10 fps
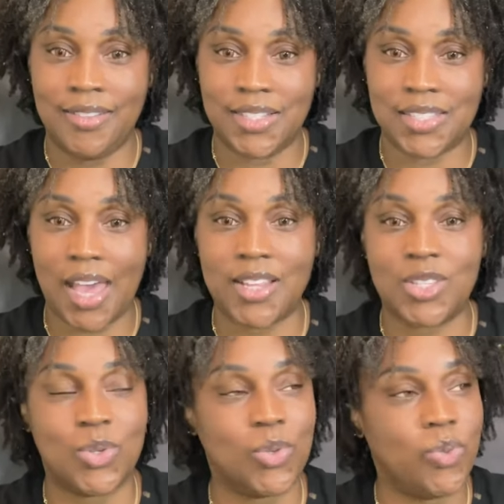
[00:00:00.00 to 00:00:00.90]
decided
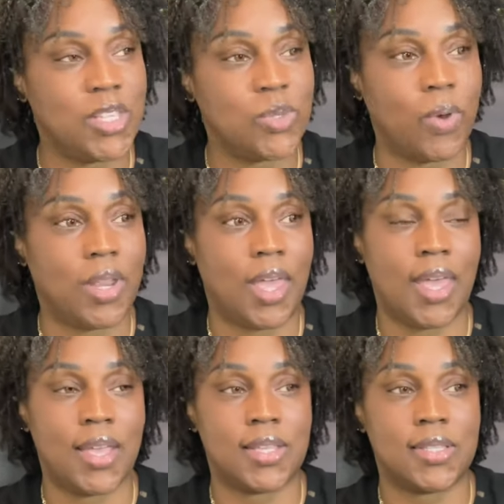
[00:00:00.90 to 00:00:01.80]
to do this one
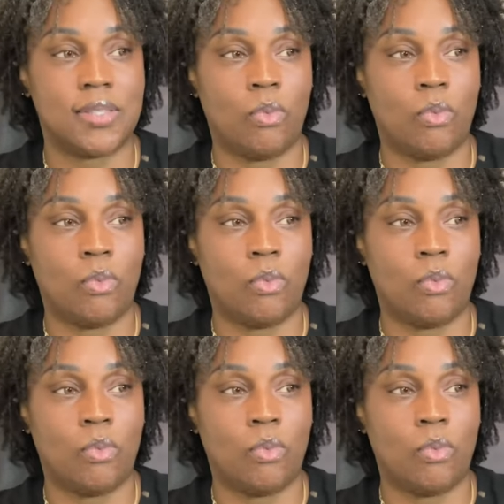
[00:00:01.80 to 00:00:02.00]
as